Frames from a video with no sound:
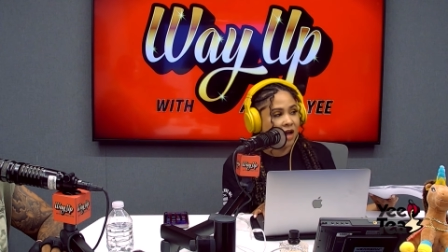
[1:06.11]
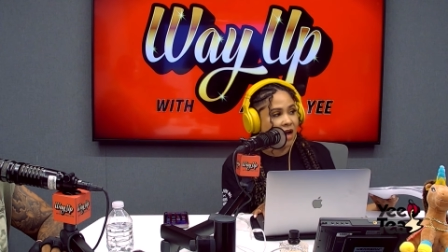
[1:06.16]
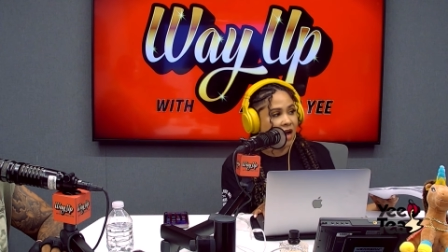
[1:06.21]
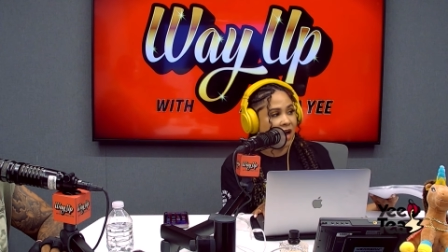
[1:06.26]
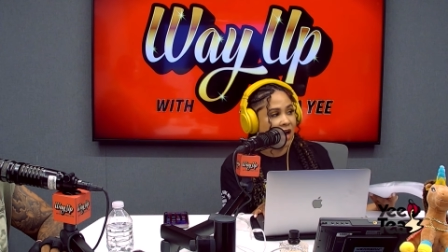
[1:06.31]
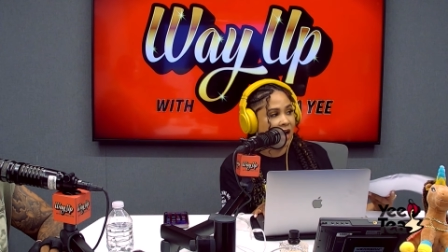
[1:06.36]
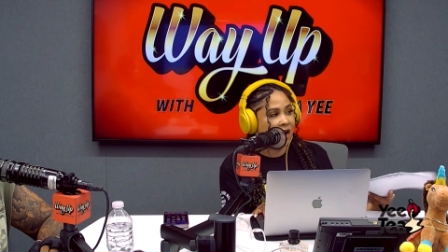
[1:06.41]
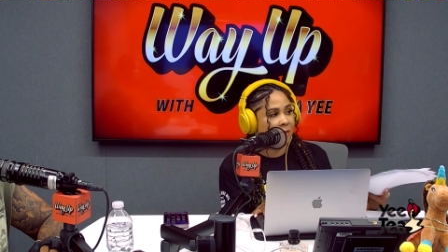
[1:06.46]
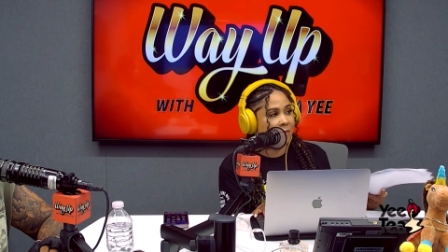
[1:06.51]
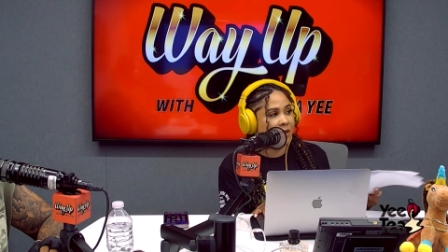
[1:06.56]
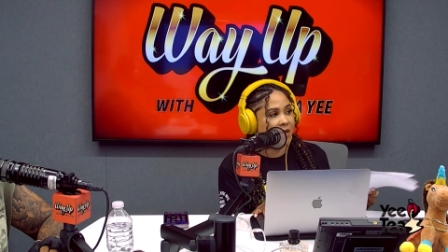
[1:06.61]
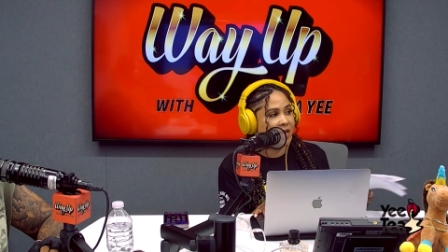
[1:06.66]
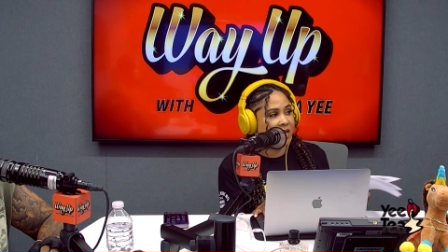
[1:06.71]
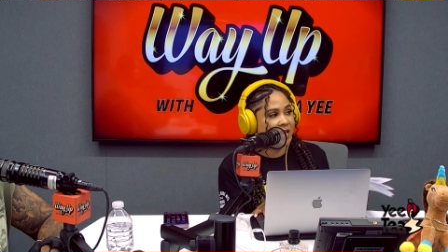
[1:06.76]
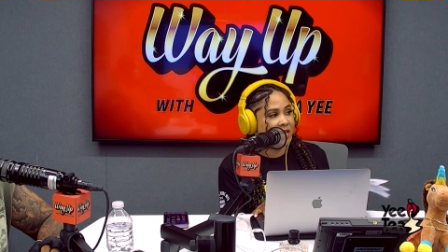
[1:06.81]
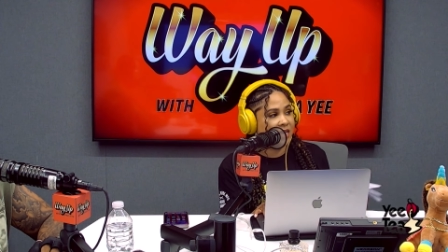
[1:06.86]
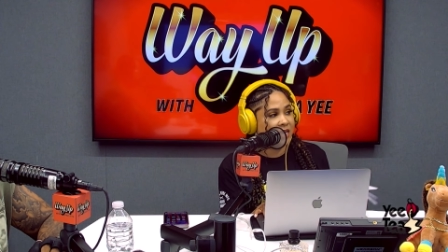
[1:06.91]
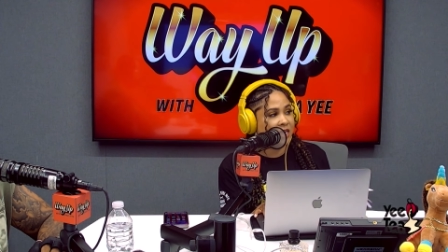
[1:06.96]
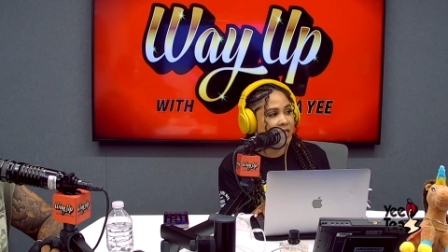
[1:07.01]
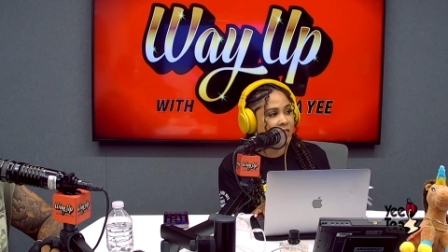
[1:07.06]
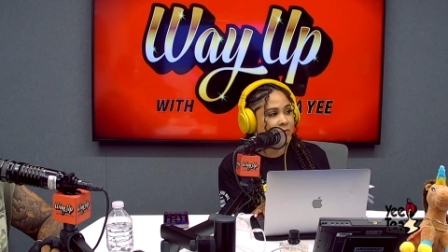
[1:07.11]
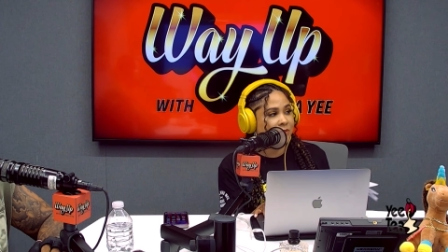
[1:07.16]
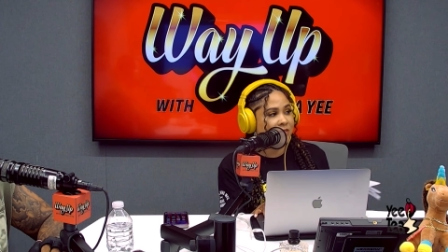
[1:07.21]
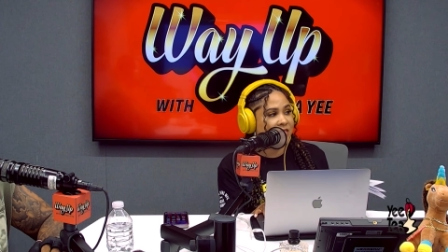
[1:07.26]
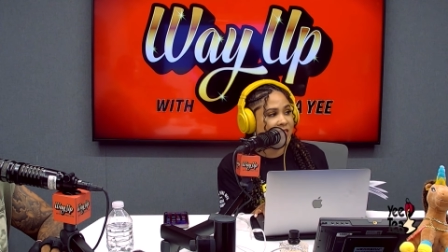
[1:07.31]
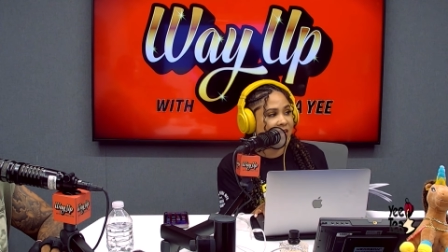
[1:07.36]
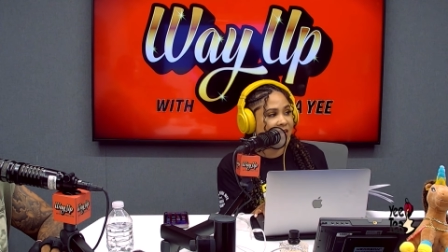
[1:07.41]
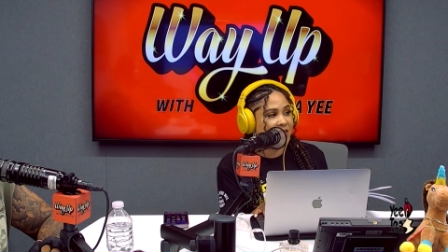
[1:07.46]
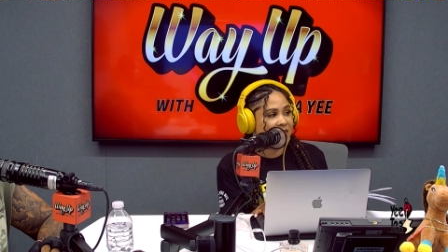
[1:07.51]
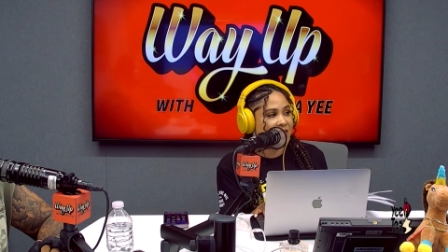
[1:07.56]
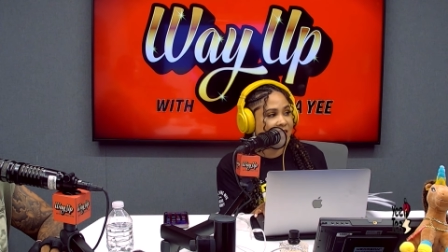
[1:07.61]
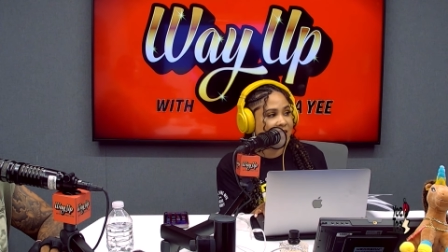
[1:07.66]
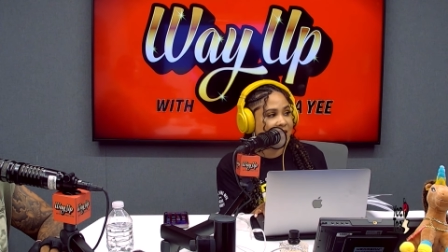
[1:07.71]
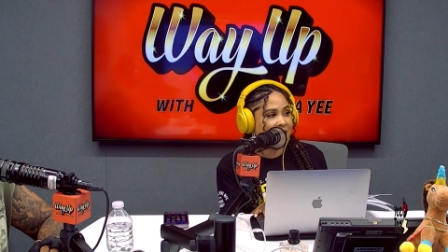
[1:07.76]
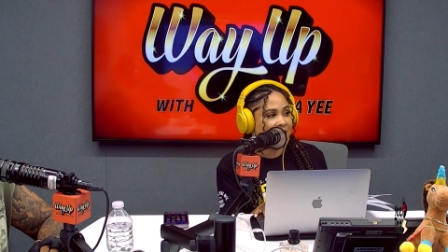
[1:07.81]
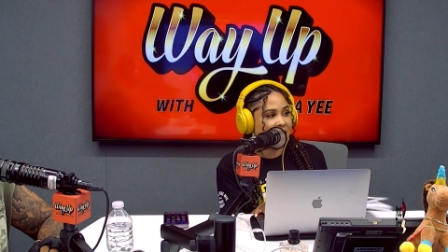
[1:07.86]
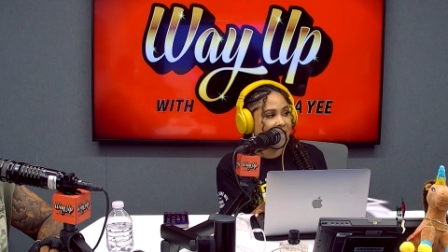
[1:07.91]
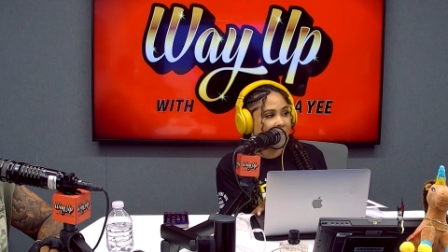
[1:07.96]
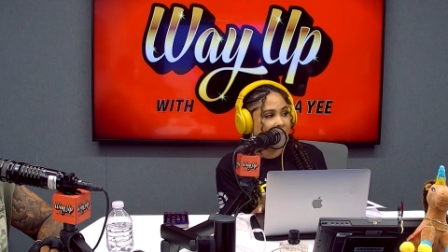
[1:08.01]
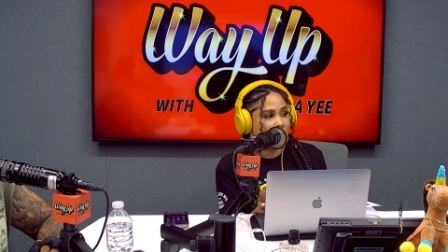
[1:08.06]
Um, and here's what she had to
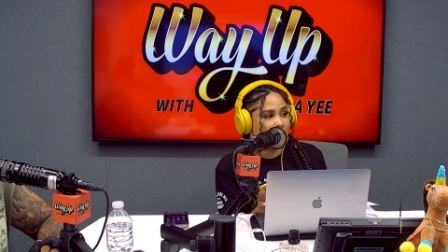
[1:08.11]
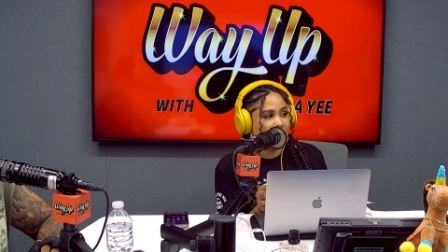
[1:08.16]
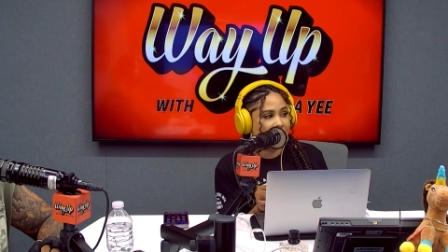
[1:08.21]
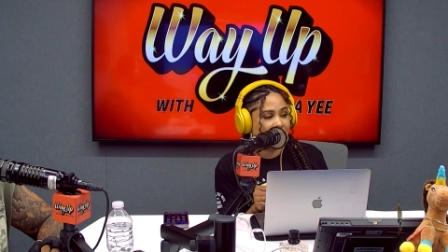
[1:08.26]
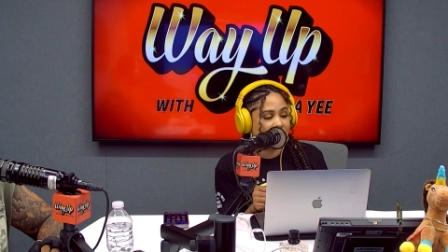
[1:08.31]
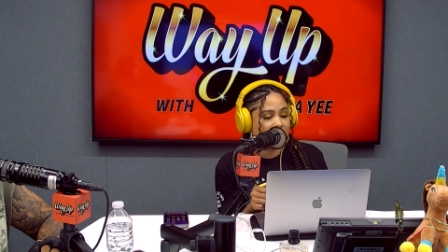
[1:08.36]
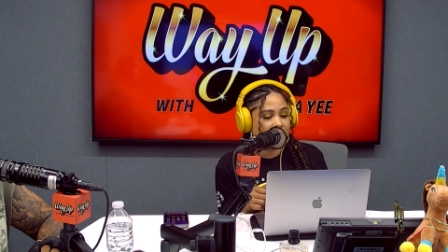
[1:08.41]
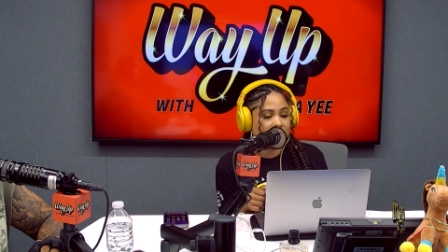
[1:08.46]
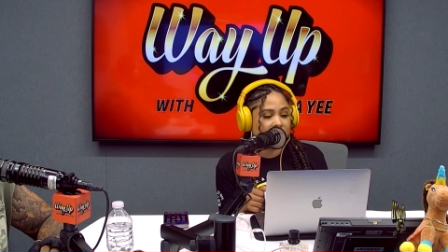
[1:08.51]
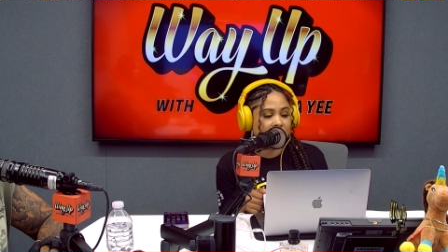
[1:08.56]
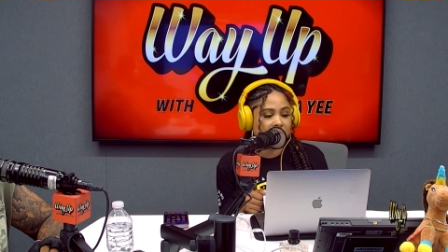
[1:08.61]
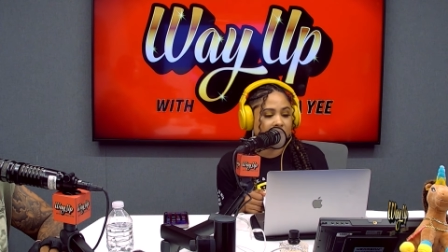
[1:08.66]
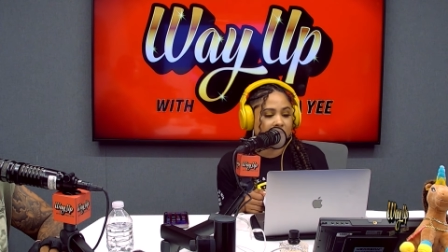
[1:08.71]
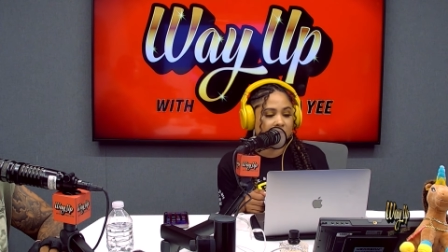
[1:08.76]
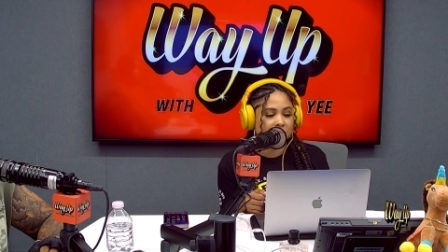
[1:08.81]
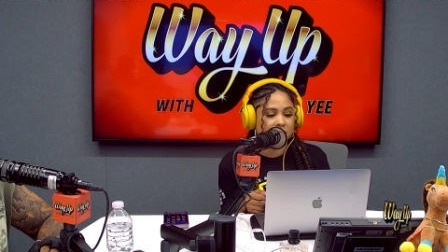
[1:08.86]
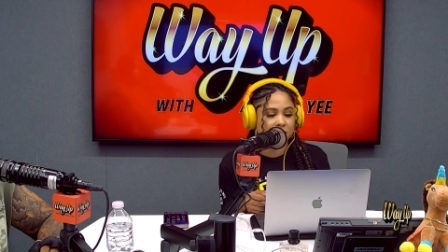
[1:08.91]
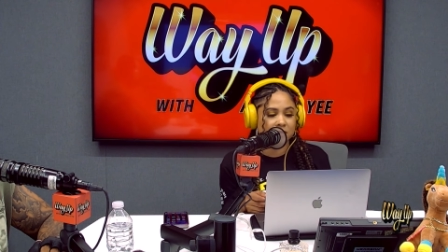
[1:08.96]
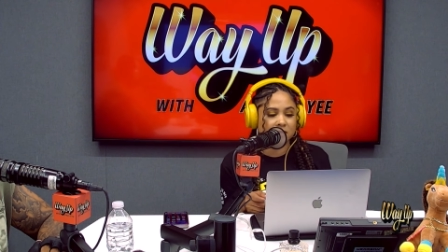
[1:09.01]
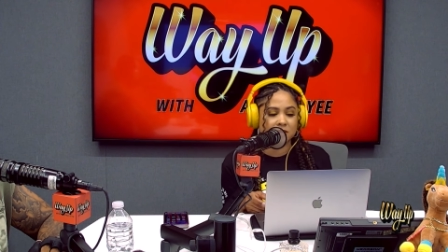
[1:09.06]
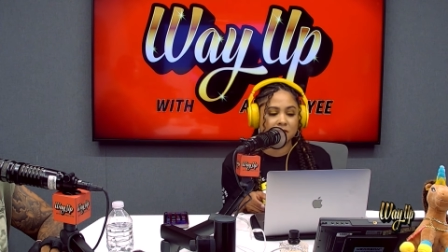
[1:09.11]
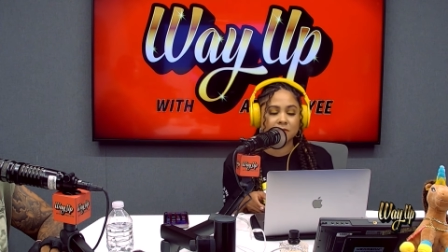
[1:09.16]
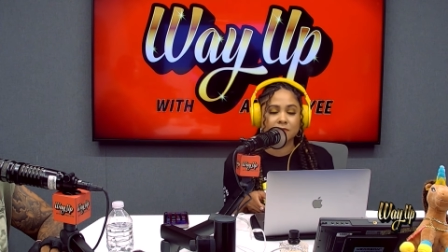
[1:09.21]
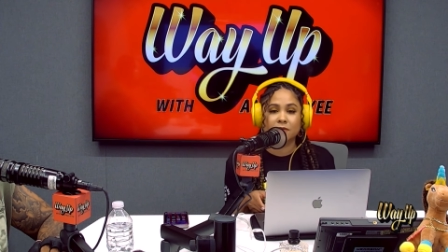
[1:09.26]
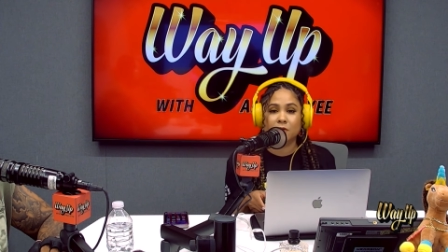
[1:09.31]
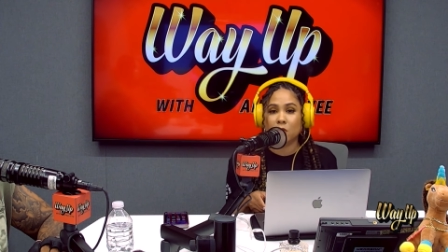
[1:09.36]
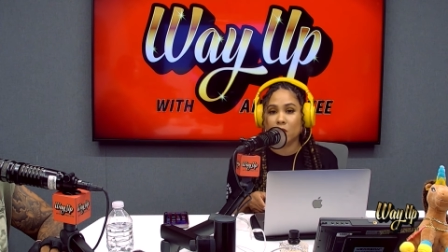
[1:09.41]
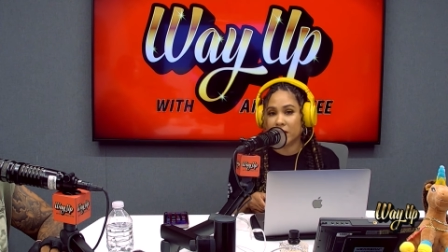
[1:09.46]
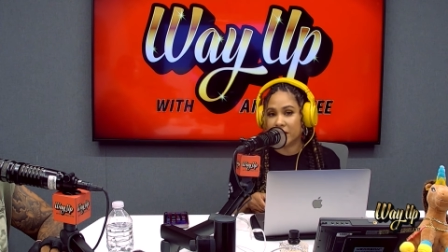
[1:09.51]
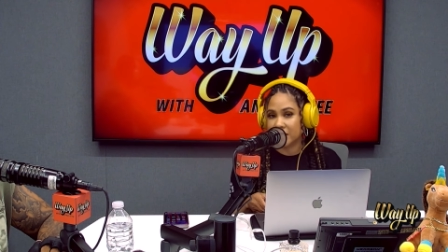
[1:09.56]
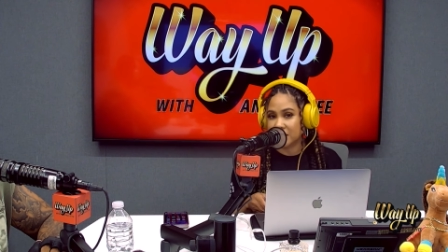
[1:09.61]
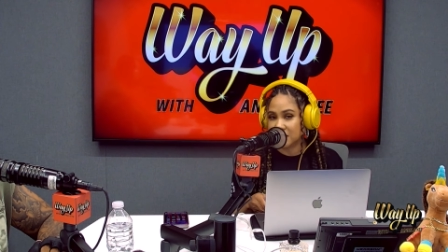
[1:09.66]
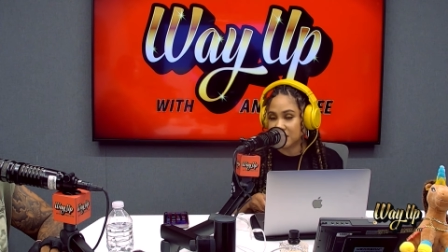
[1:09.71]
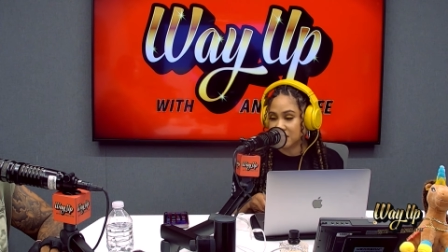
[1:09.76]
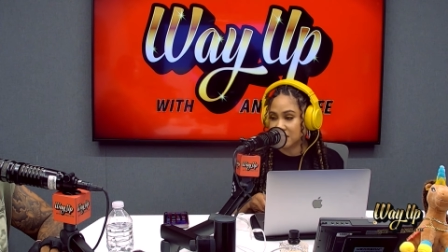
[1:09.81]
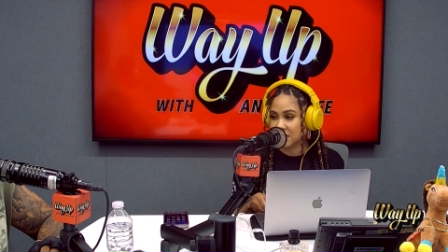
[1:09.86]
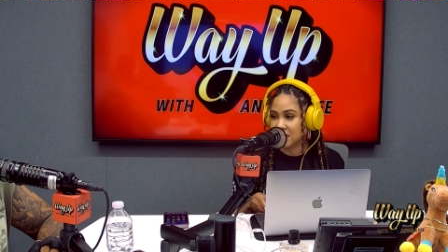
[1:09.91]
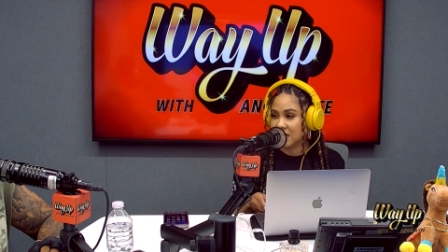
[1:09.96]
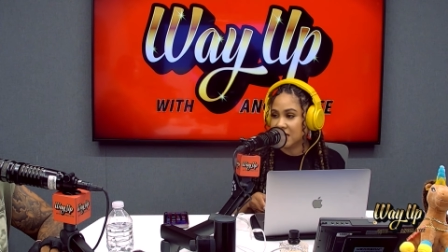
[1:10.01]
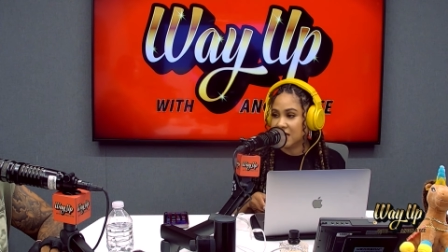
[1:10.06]
say about her
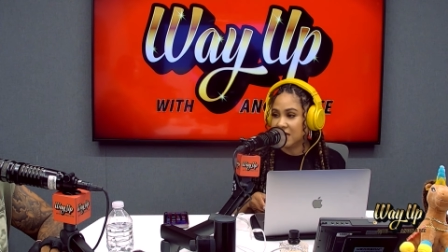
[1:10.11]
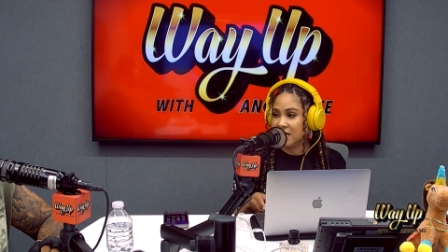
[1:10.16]
divorce.